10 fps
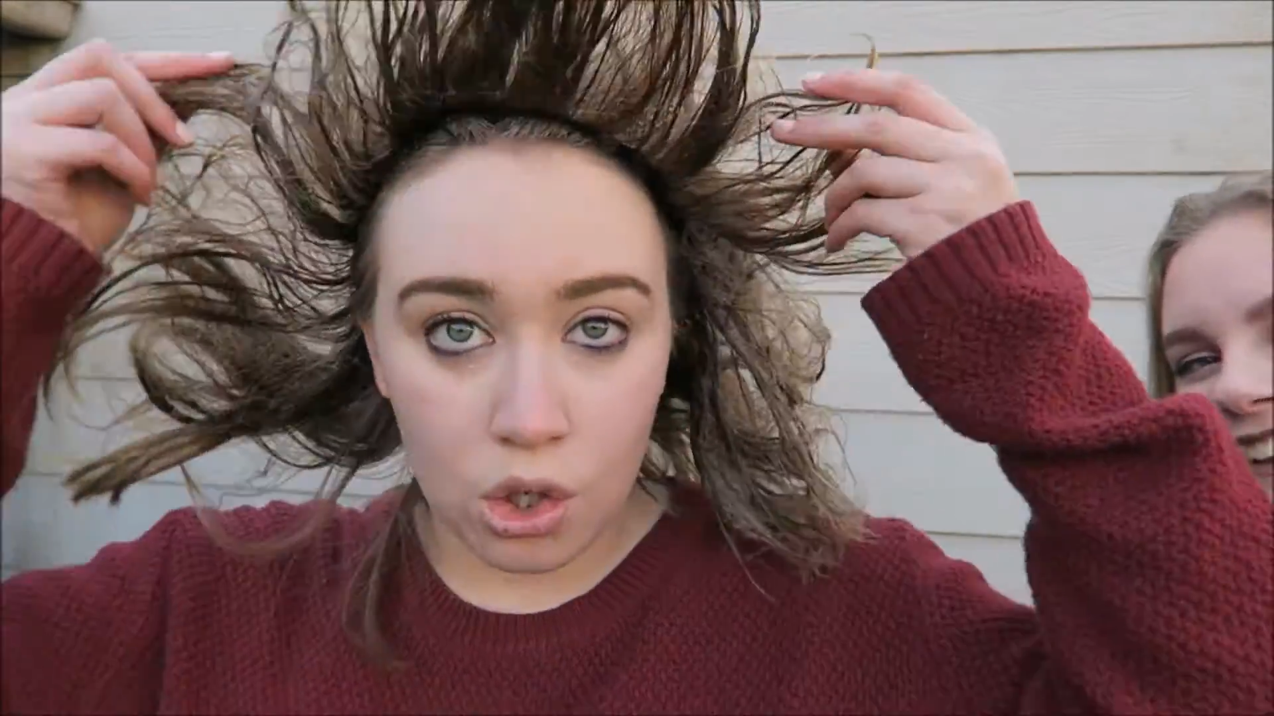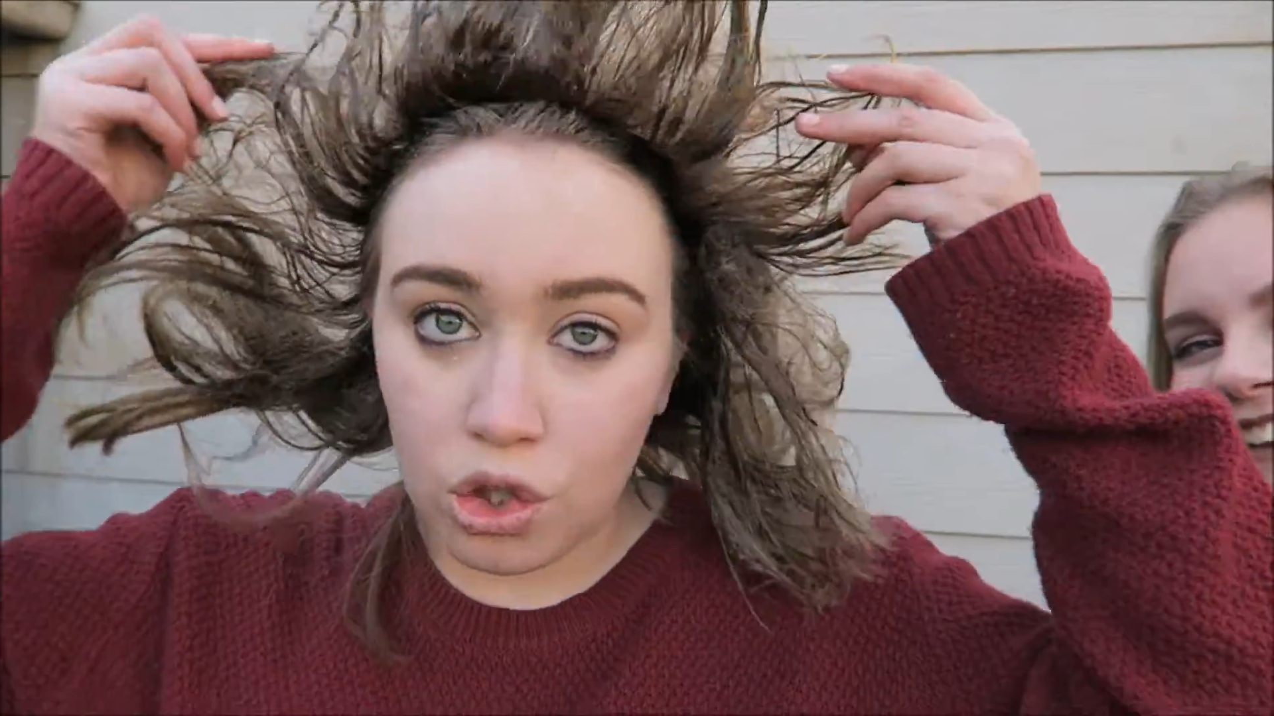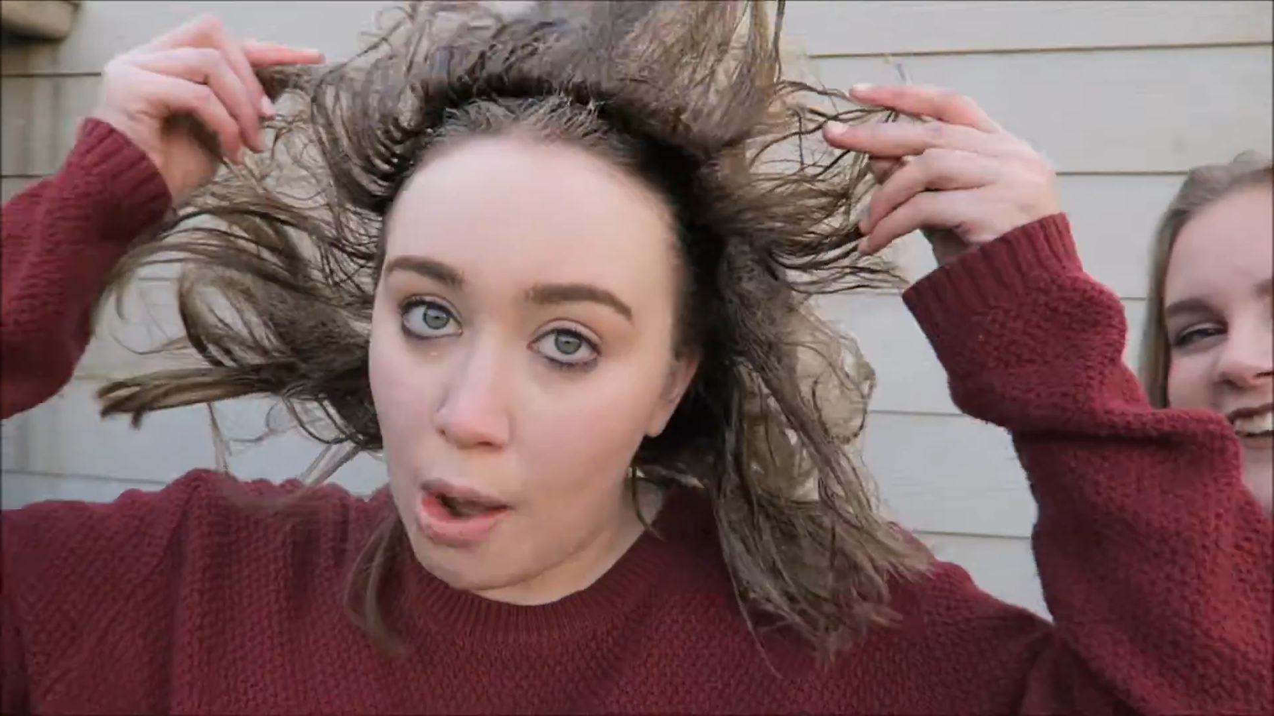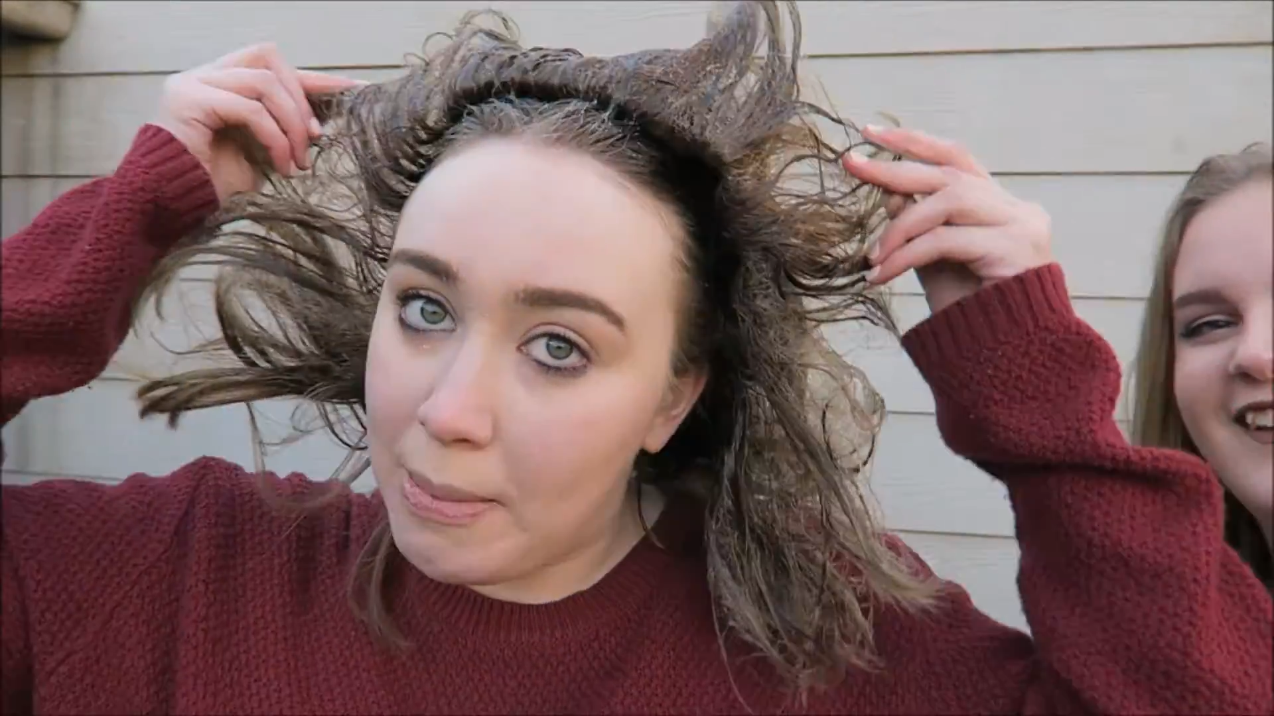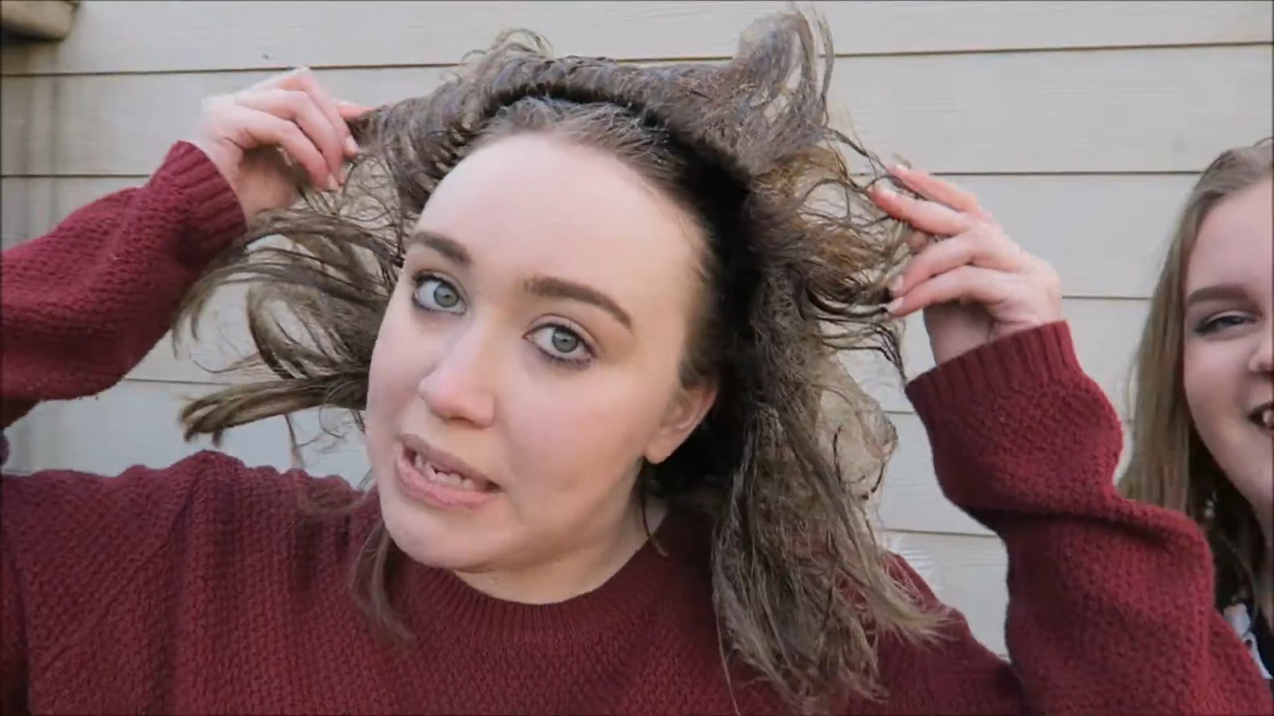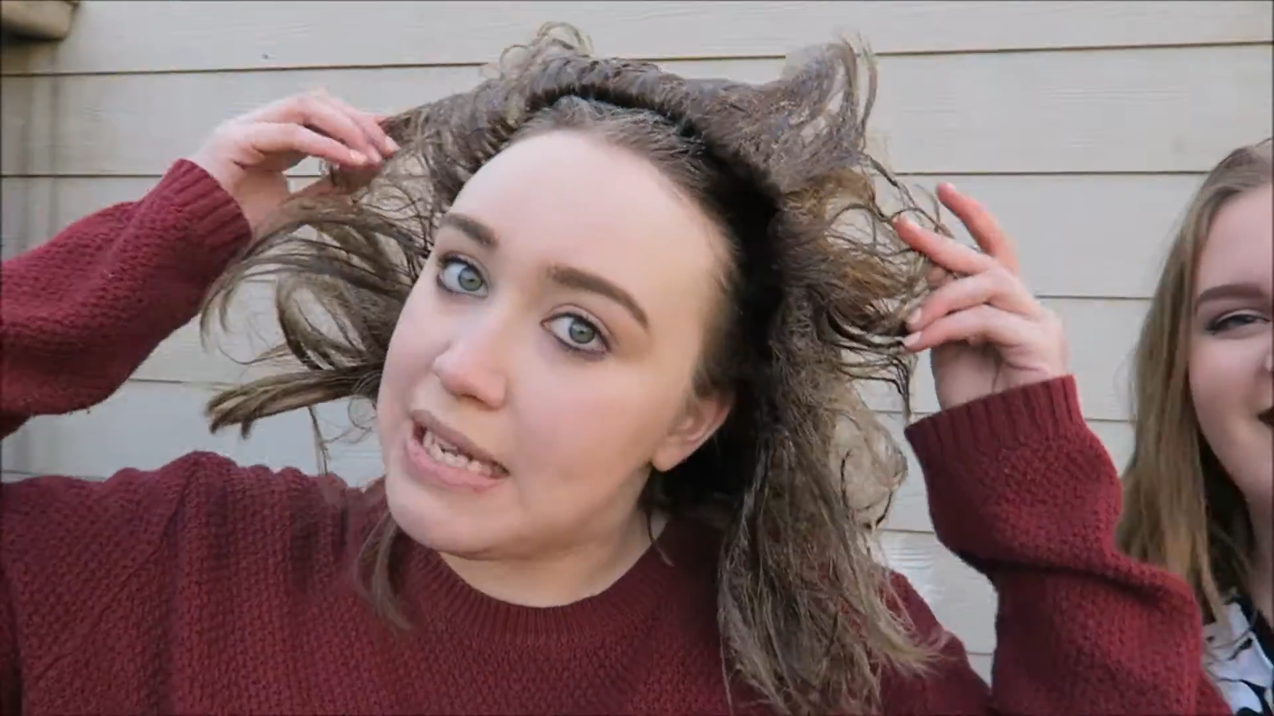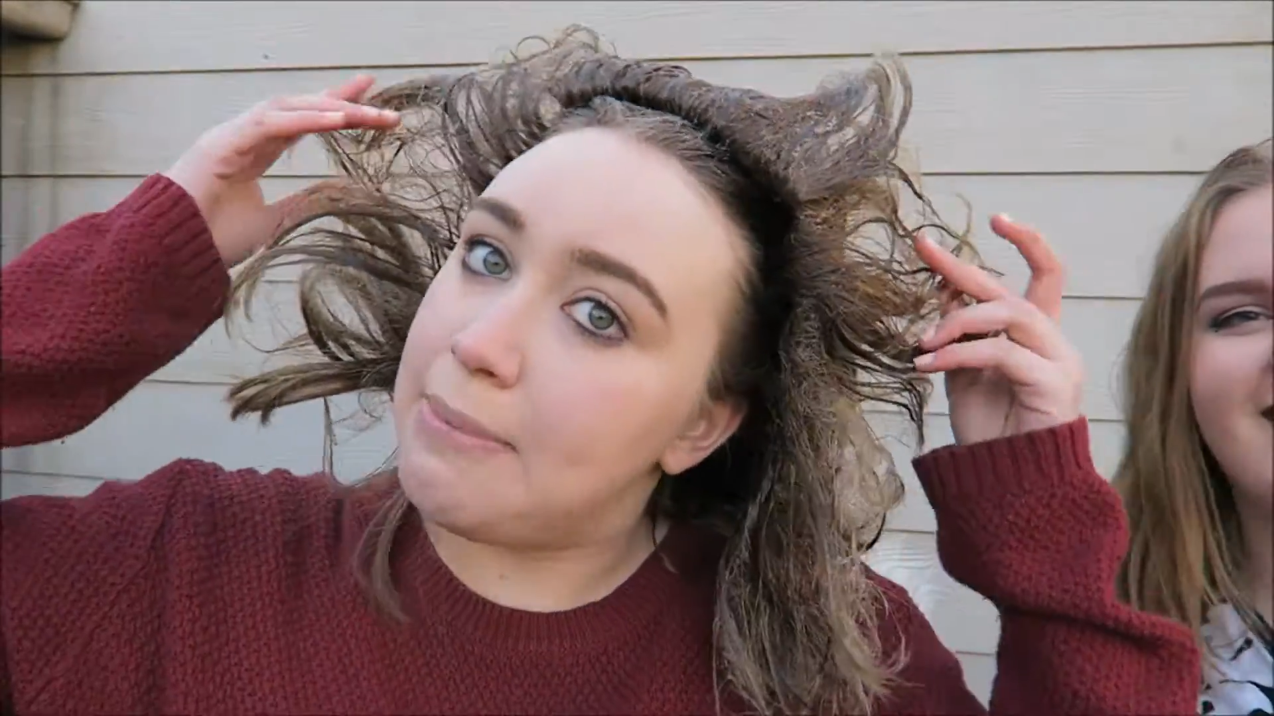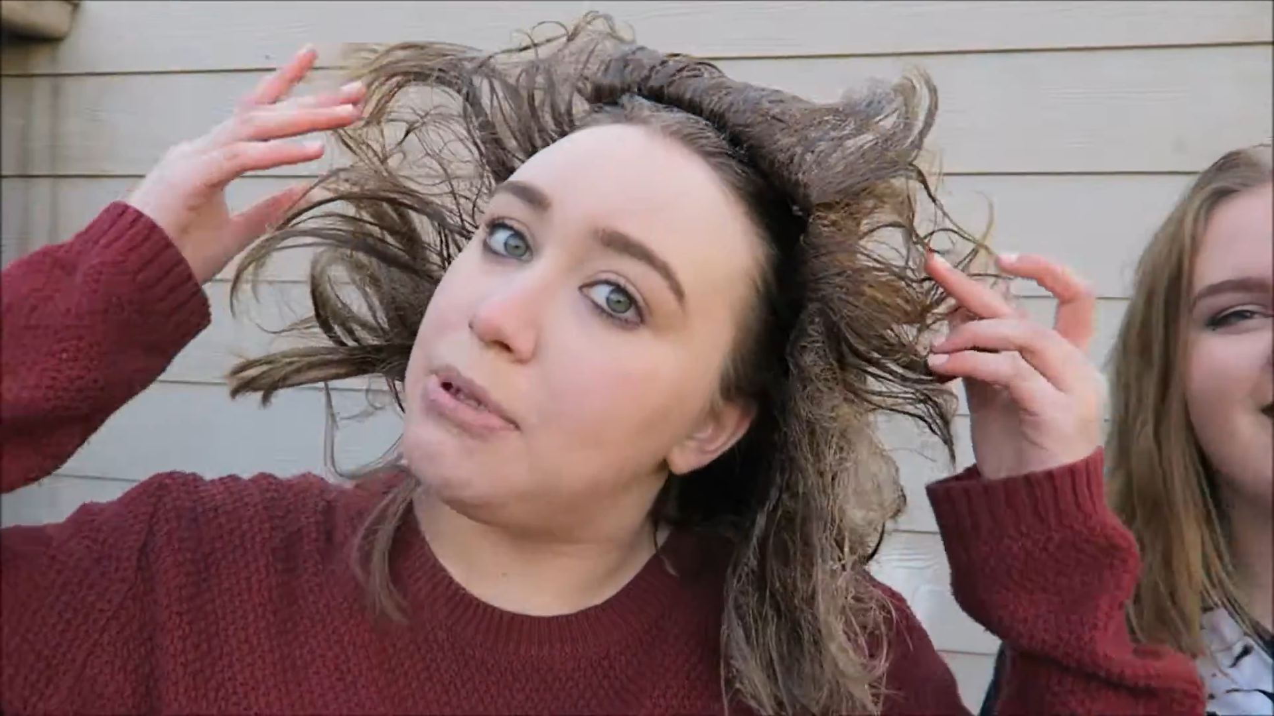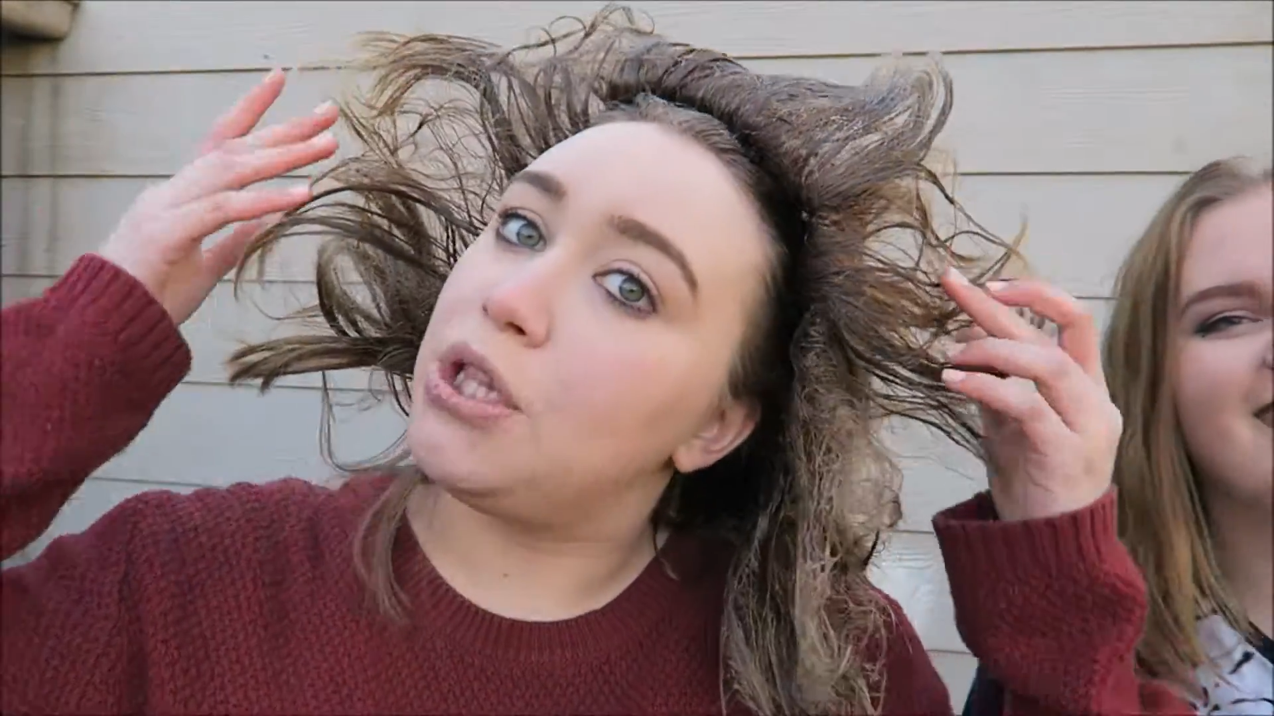comment down